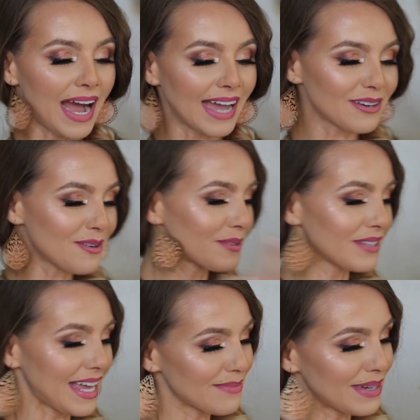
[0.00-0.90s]
I hope you
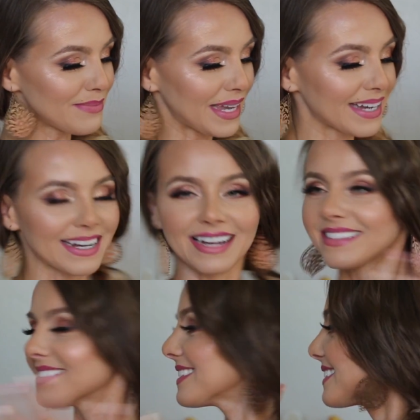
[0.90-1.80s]
like my
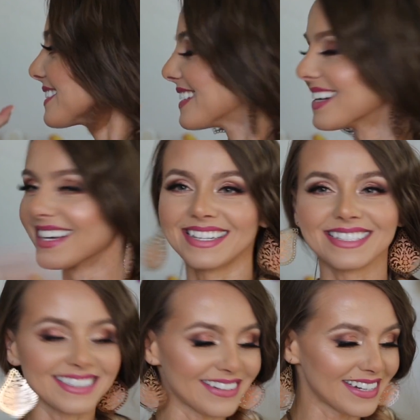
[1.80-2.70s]
background.
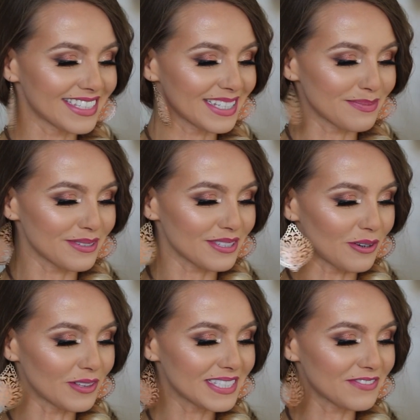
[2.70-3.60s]
So I just put
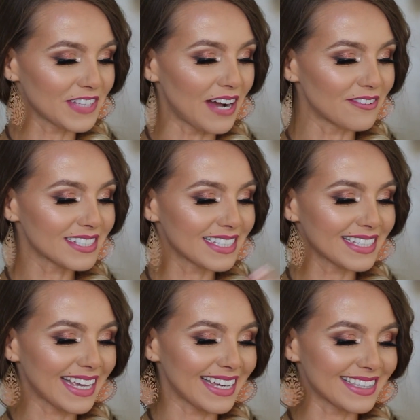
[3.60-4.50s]
all these flowers
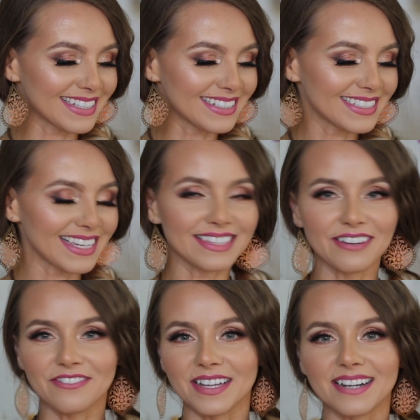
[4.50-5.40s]
and candles. I
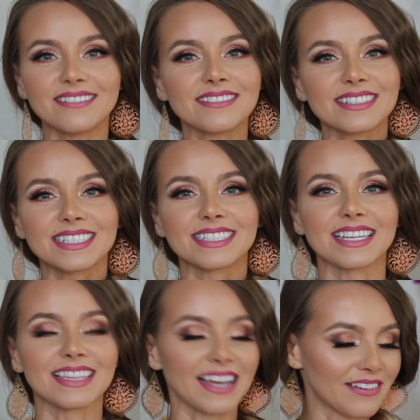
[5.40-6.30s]
love flowers and
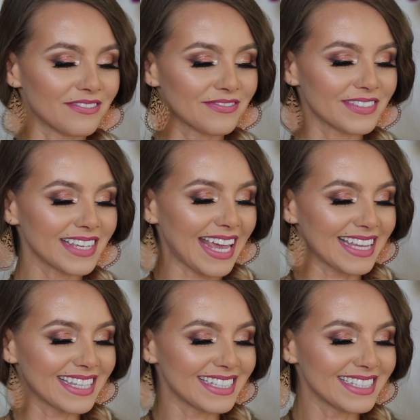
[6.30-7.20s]
I love
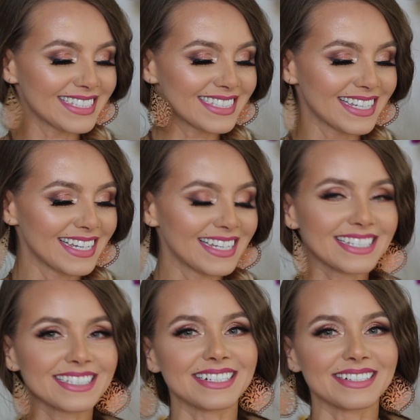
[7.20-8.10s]
candles.
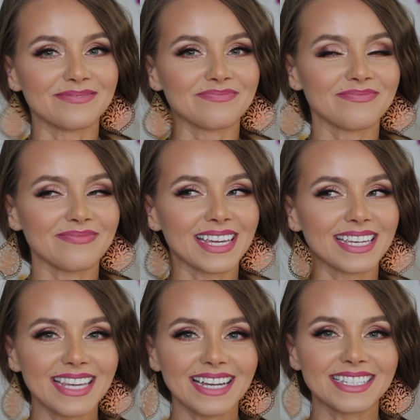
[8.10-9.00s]
So
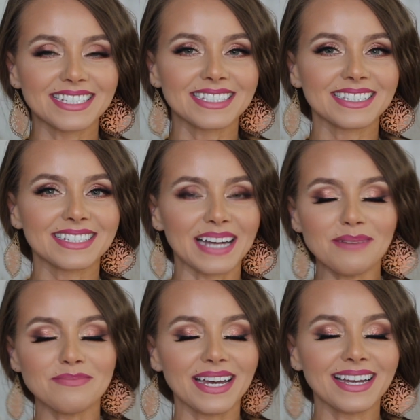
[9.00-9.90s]
yeah, just
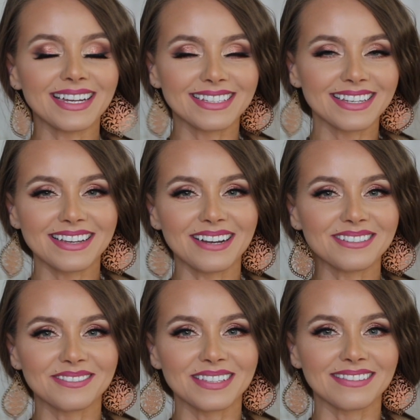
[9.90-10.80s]
come back and hang
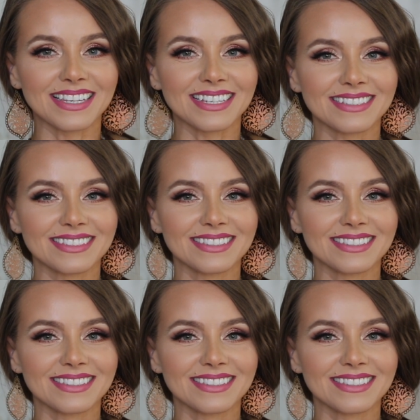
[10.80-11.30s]
out with me.